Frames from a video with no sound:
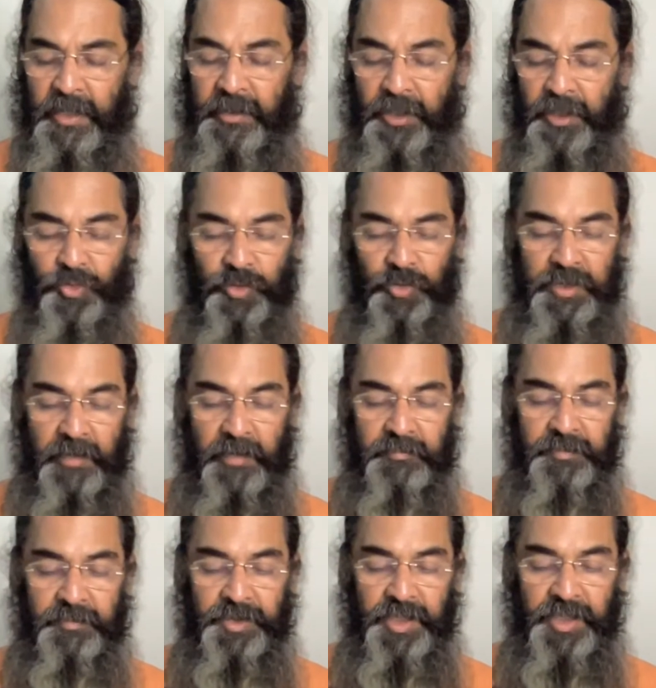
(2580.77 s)

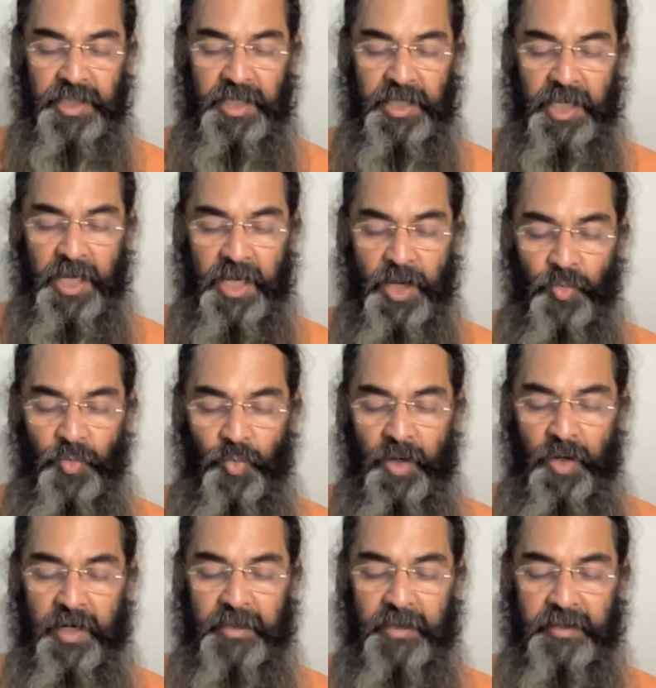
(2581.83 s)
Taduktam Sri
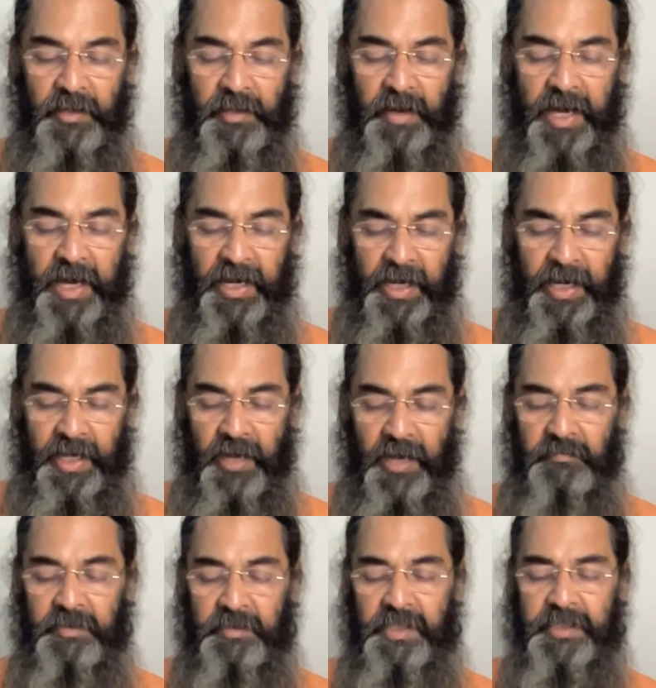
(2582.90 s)

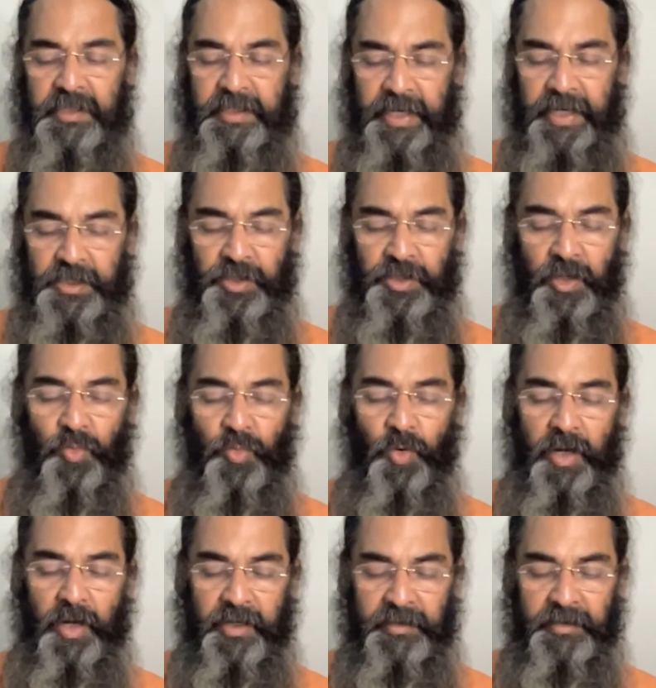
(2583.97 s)
Kularatnamalayam. There is a text called
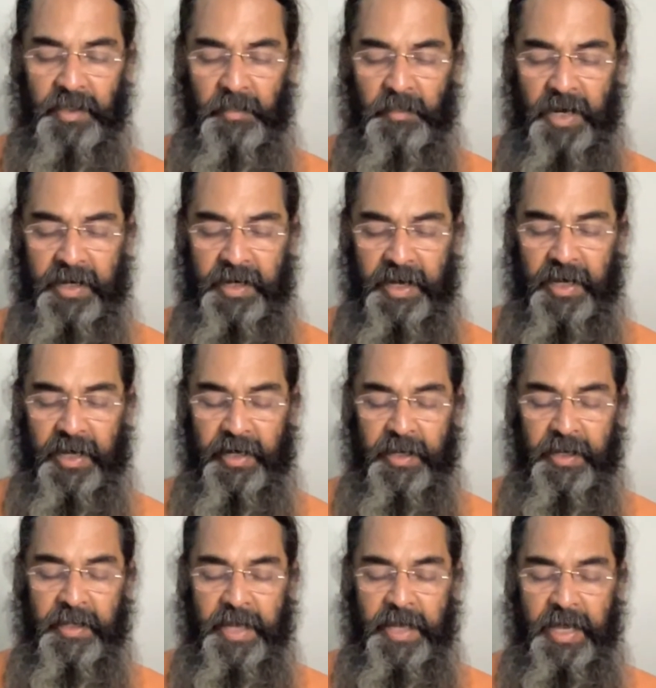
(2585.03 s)
Kularatnamala,
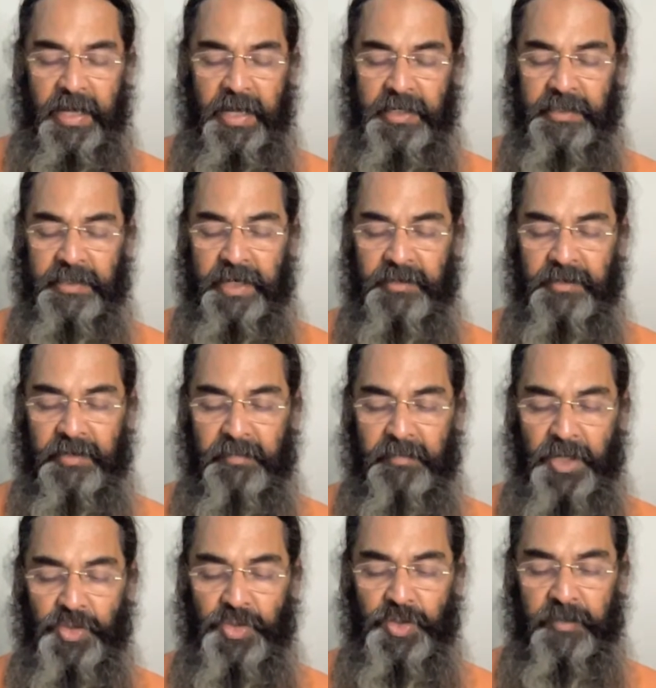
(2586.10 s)
and there is a
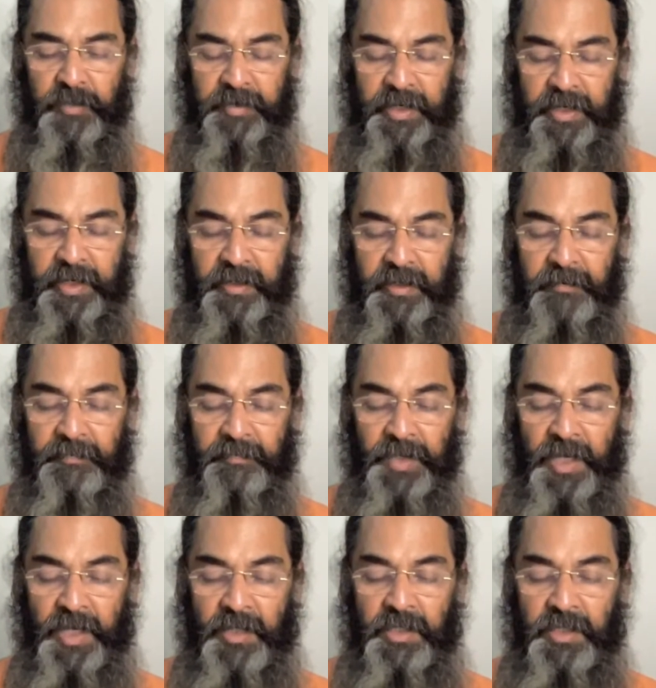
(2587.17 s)
mention of it.
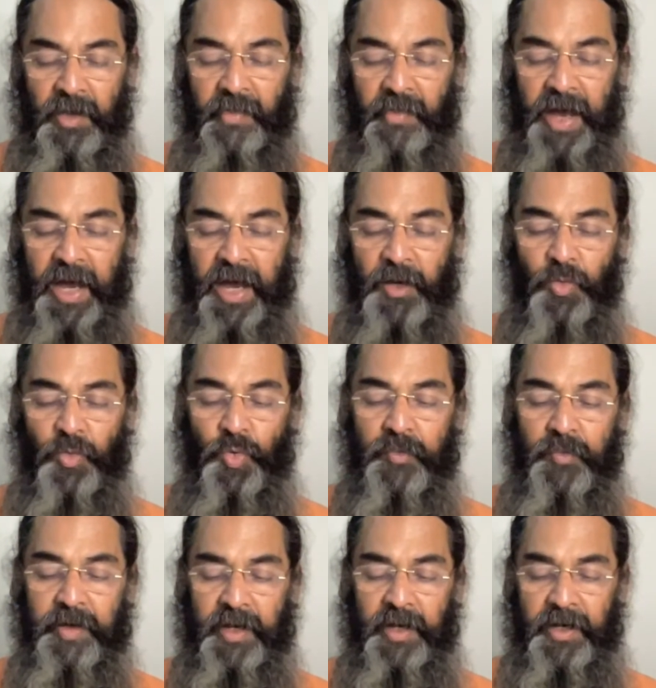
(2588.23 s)
Yada
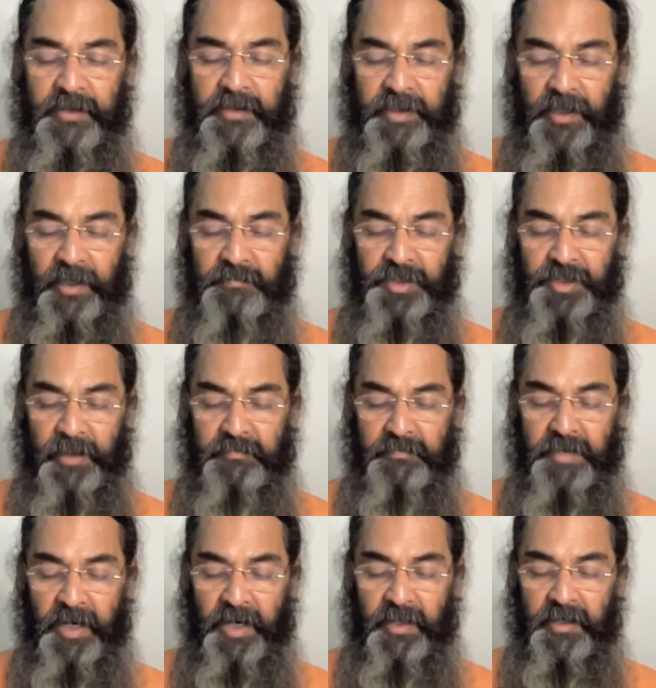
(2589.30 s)
Guruvaraha
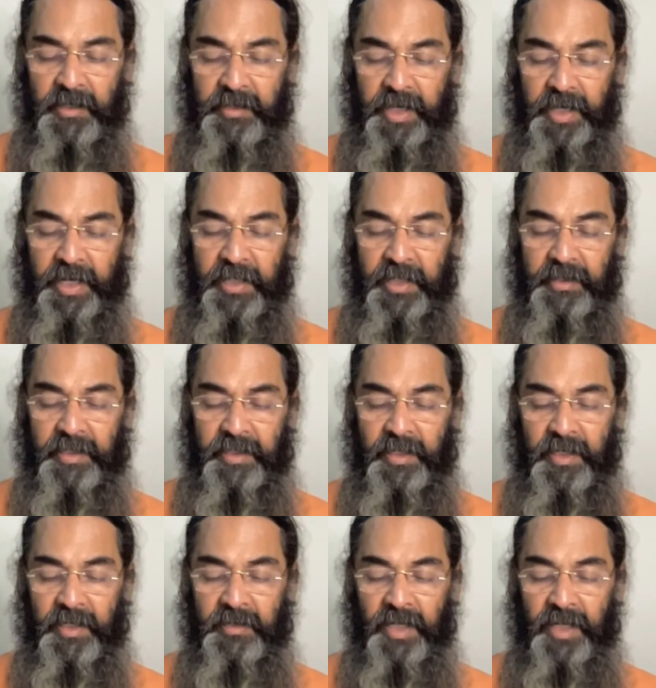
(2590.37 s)
Samyak Kathayet
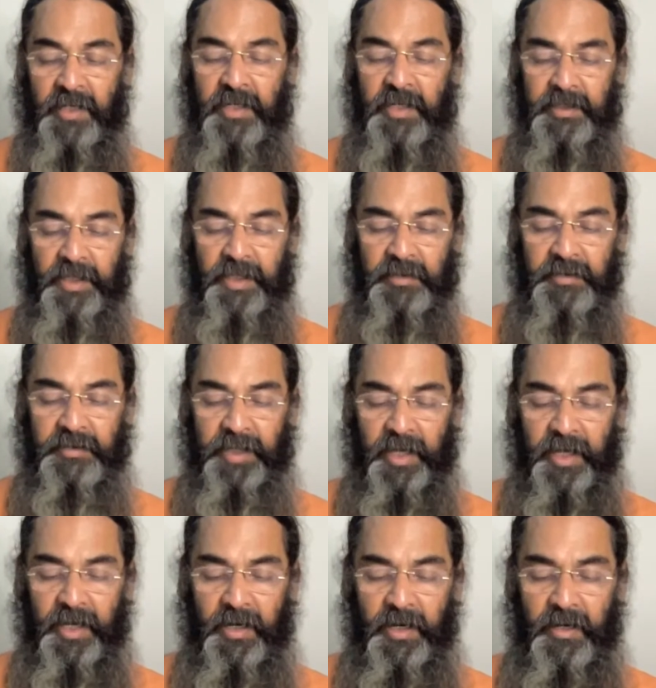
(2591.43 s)
Tanna
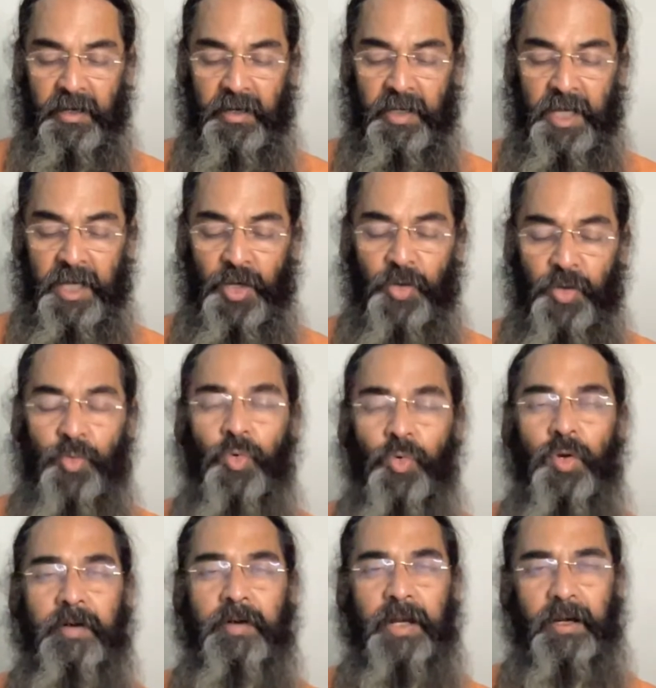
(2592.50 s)
Sansayaha.
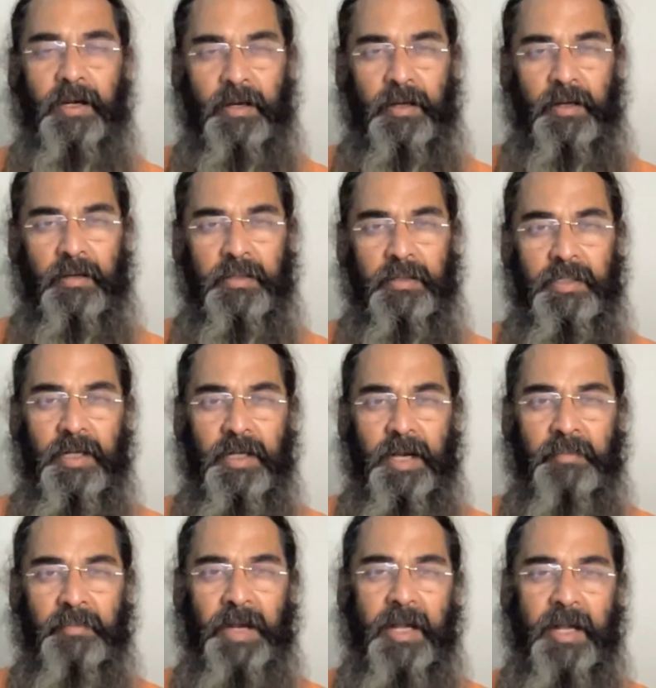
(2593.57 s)
Guruvaraha. Here
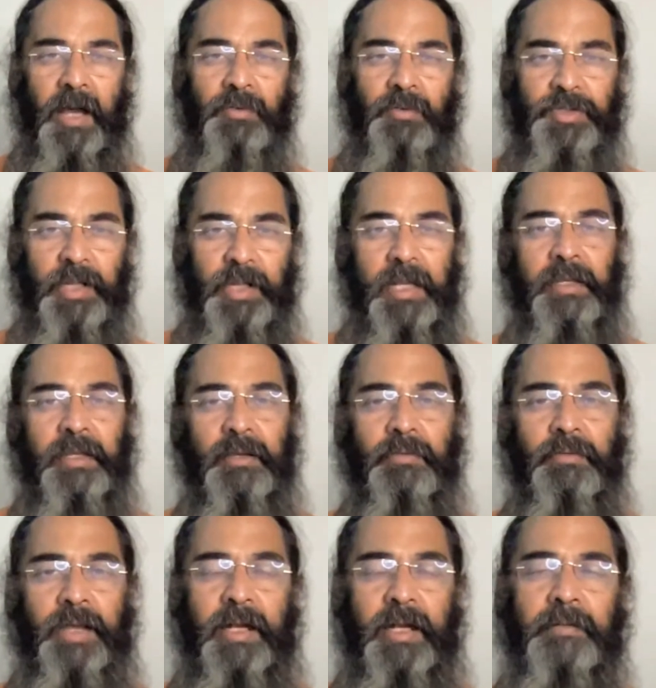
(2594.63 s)
I was telling you
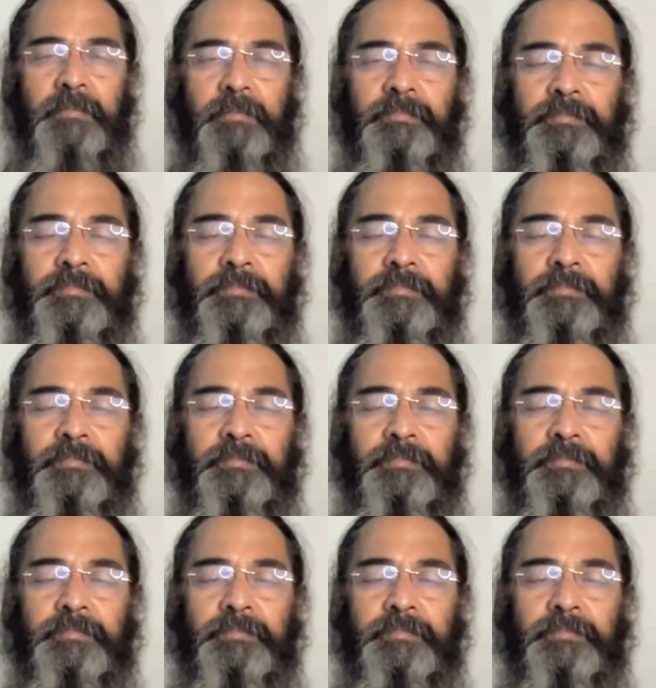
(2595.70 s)
that